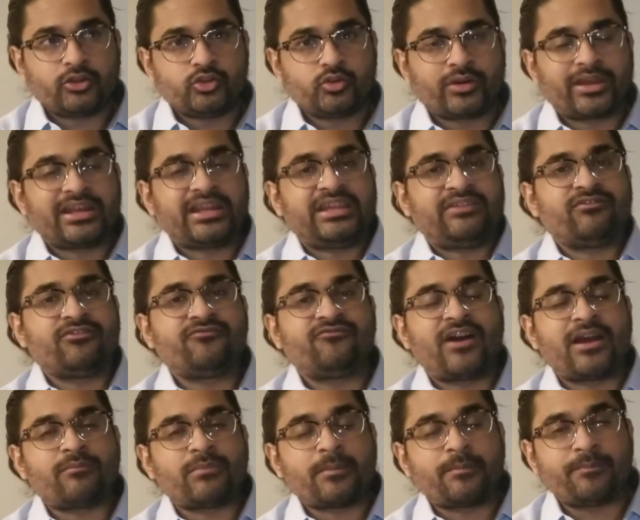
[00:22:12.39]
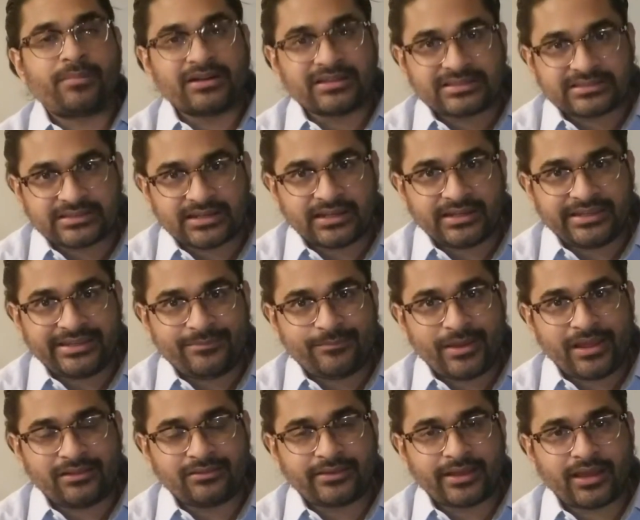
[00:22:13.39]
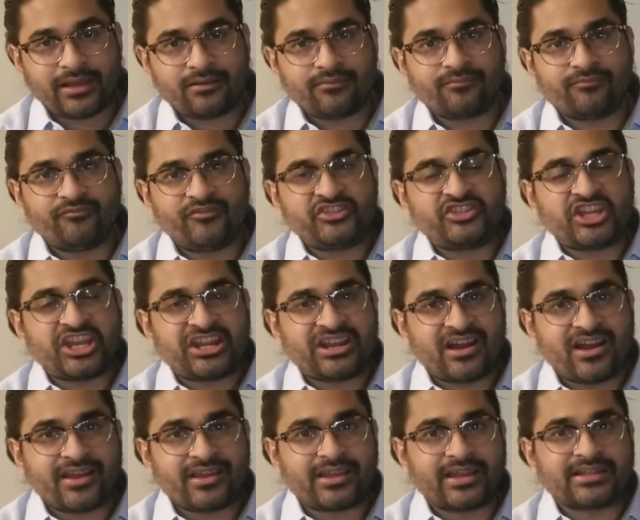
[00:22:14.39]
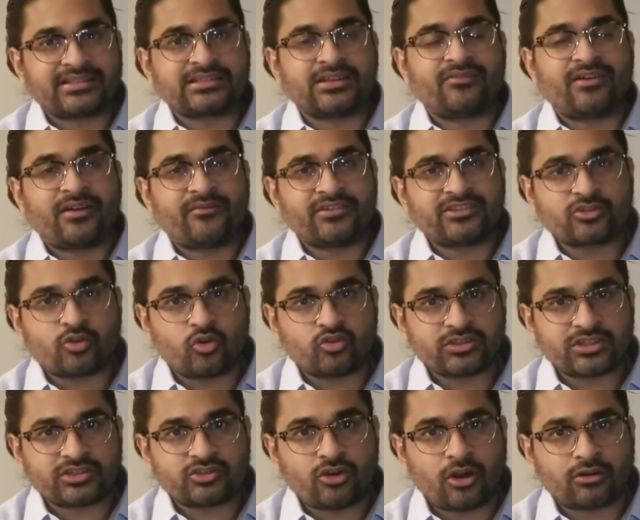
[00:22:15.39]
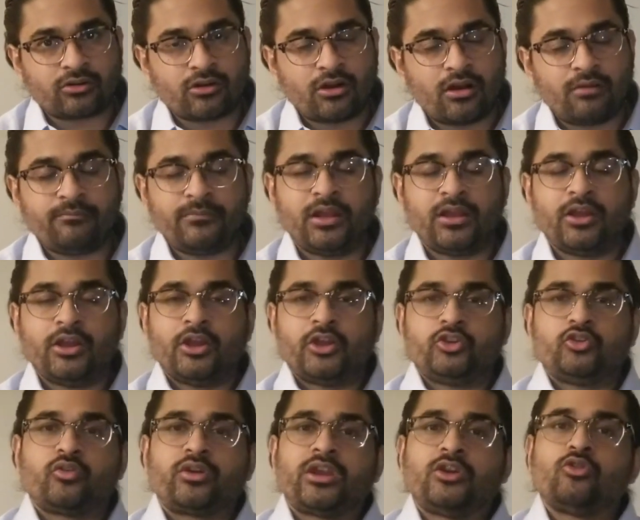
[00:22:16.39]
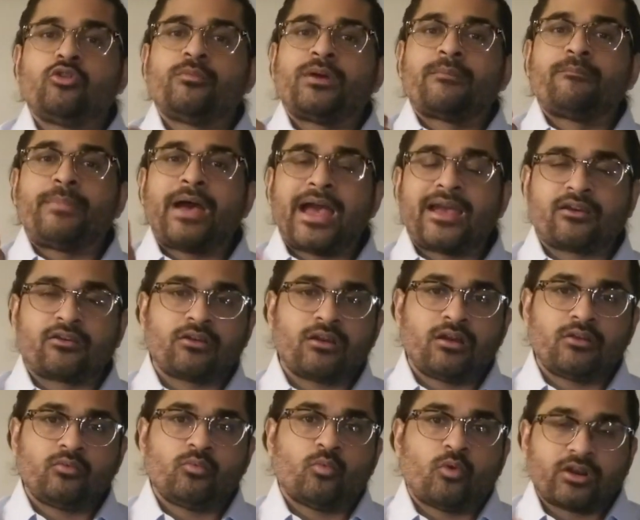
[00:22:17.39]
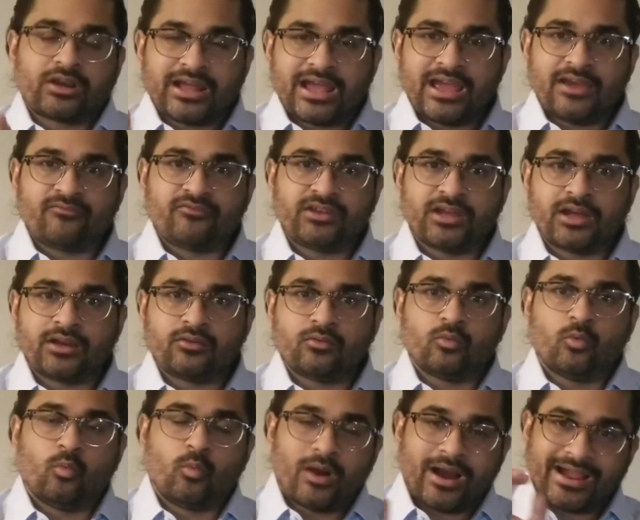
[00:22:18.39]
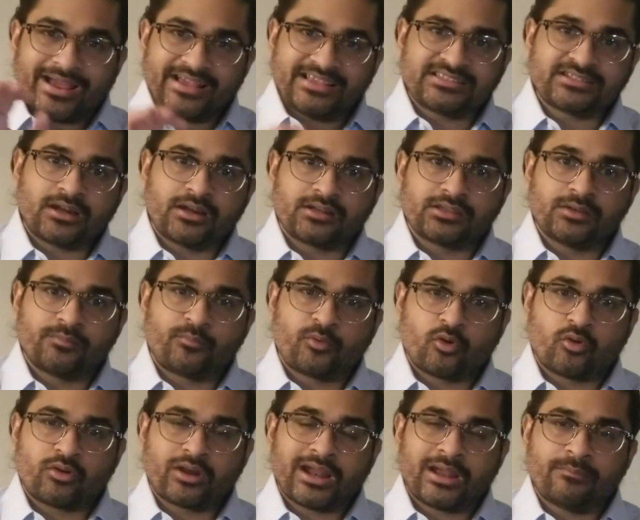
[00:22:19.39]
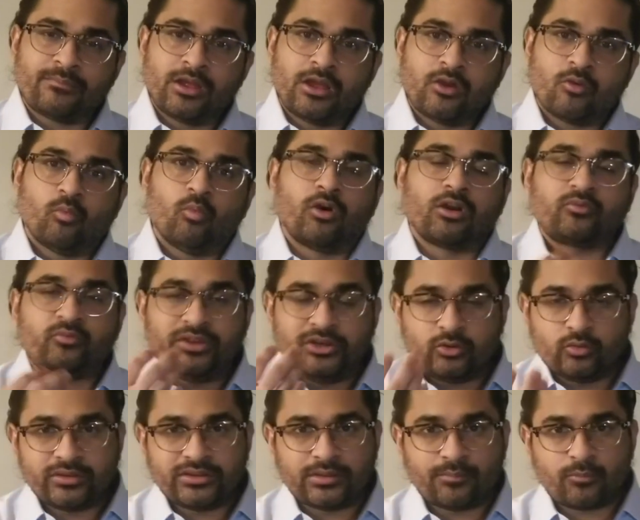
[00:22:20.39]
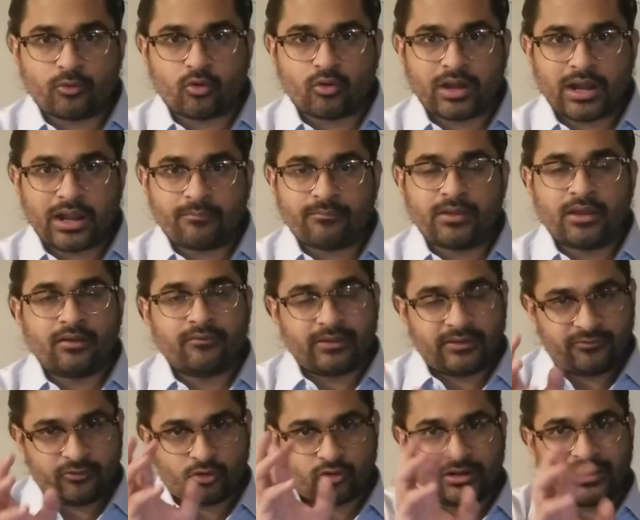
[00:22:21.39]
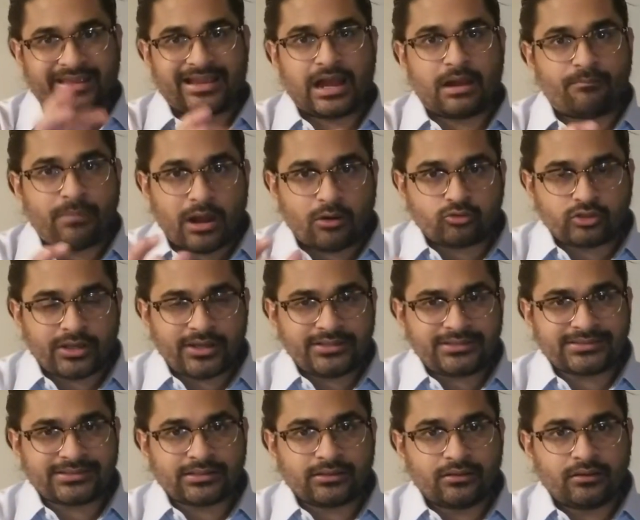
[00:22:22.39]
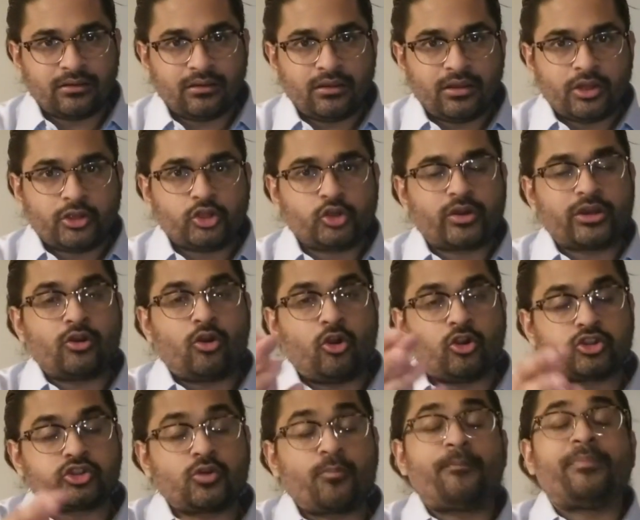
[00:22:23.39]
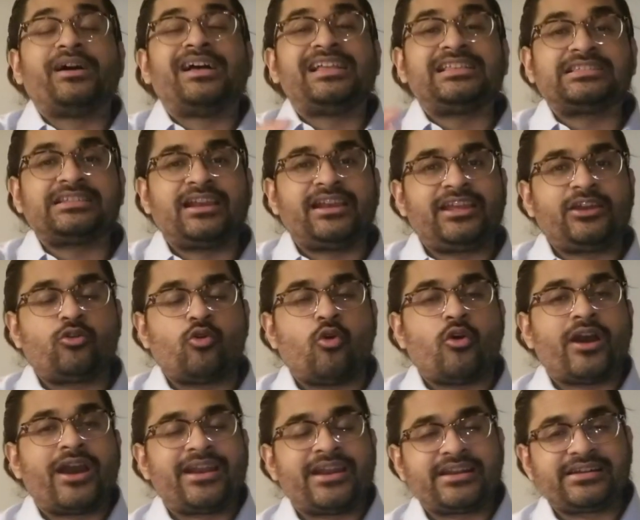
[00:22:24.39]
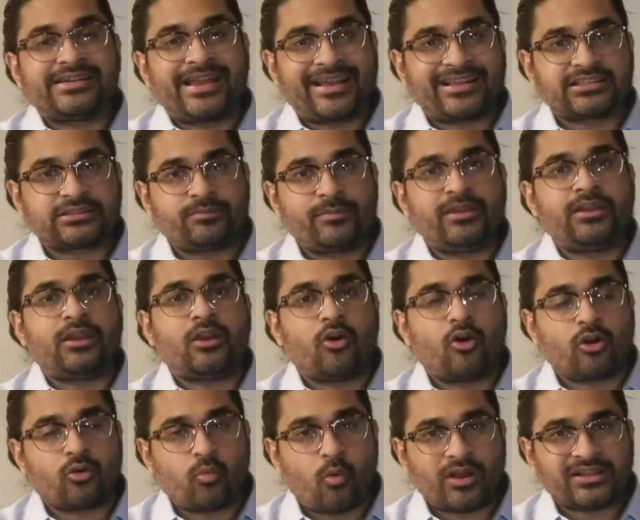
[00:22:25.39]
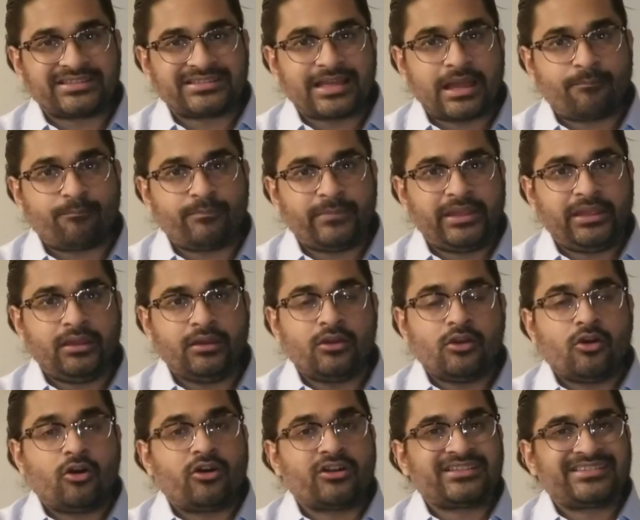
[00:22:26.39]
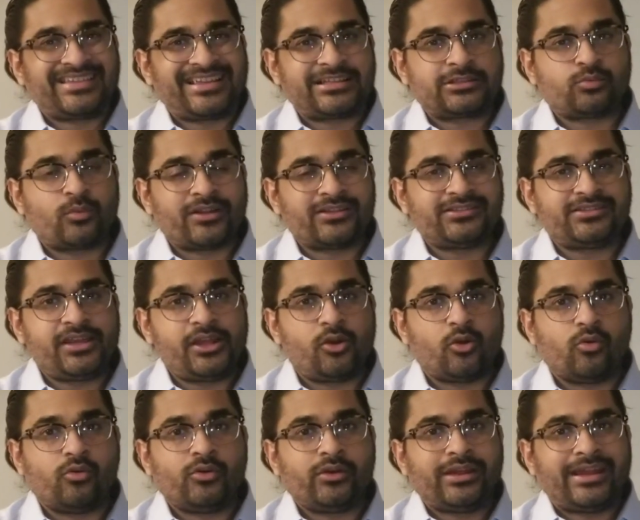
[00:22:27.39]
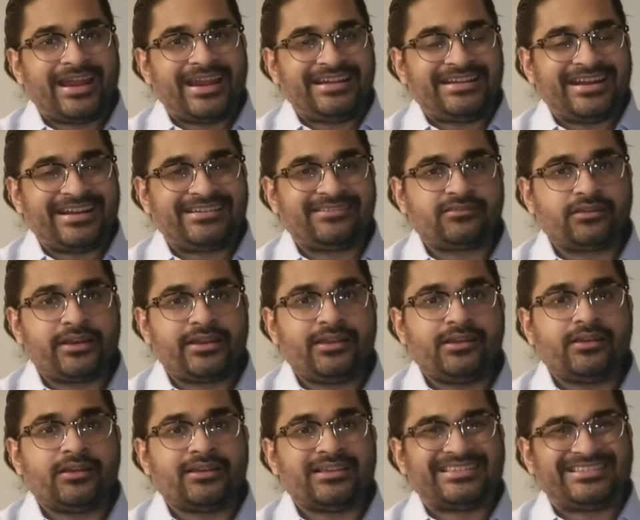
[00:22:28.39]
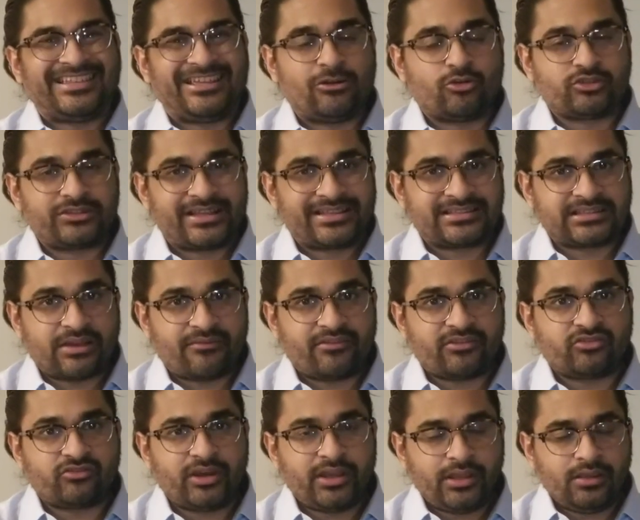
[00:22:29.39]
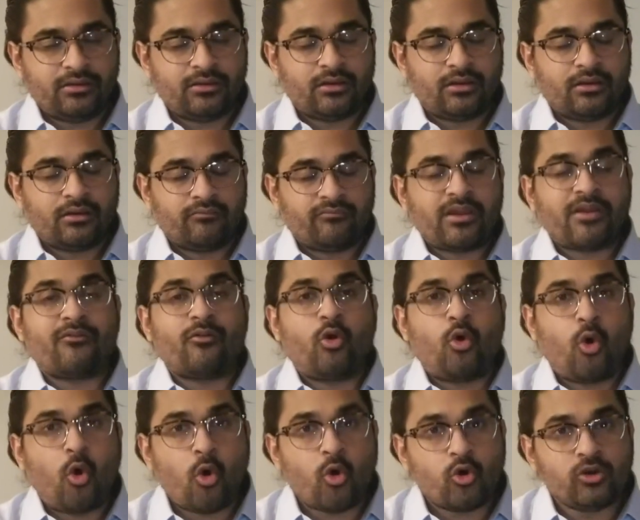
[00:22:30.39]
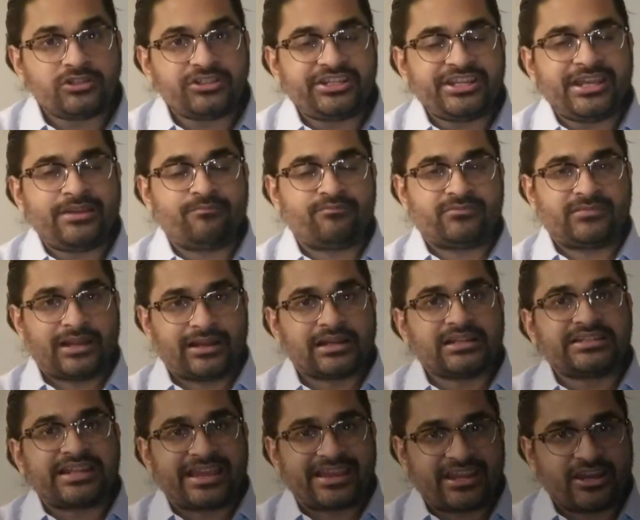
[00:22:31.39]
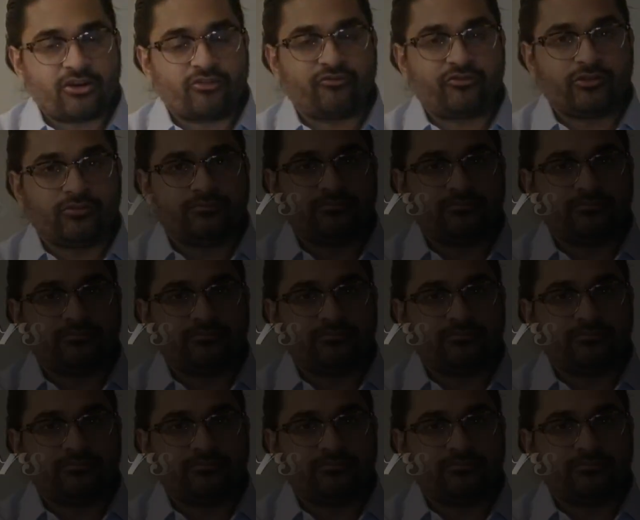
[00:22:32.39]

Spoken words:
You can even find my personal email there, vijaynayak@survivorscourses.com. You can know my background, what I have done, why I started the program, what we do in the program. If you click About Us, you can also personally go ahead and text me or WhatsApp me on 610-883-0673. We have a whole team that will take care of you.